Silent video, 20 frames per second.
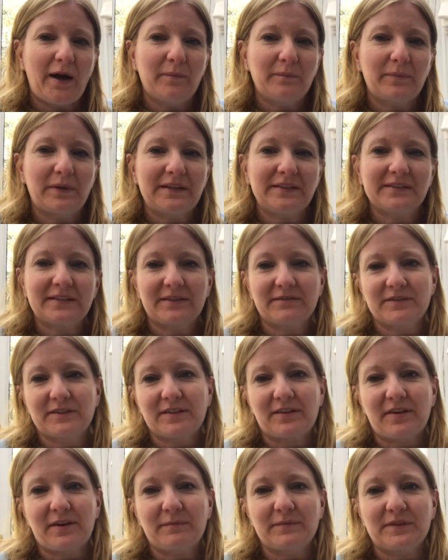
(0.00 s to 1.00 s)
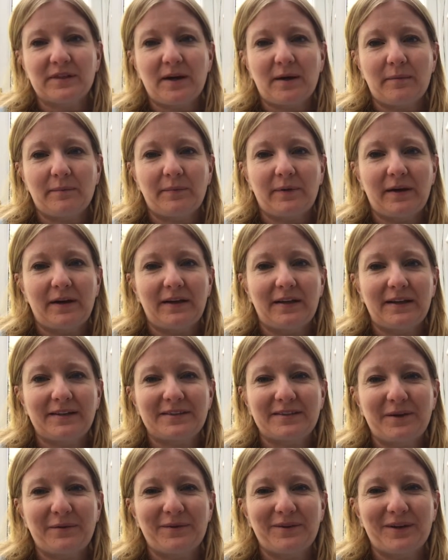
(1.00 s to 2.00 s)
please give us a thumbs up and let
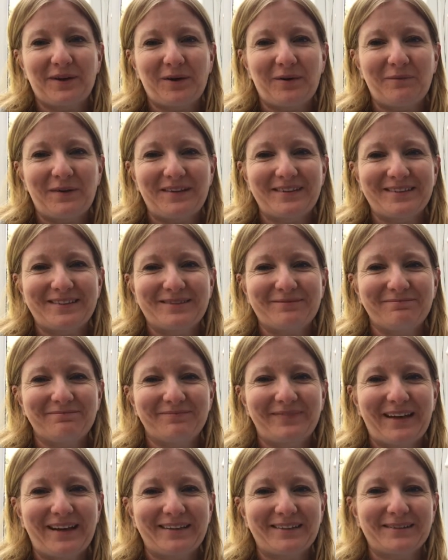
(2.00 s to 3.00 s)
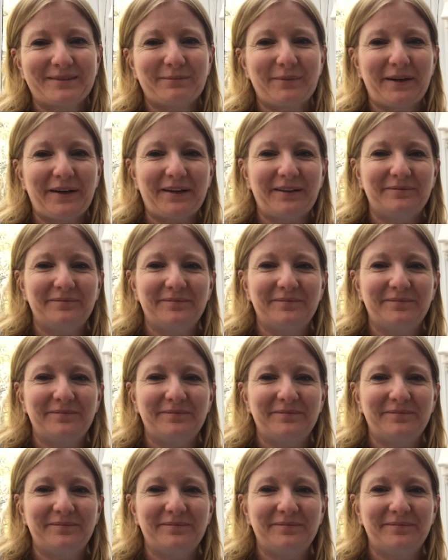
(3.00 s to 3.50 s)
us know in the comments. Thanks, bye.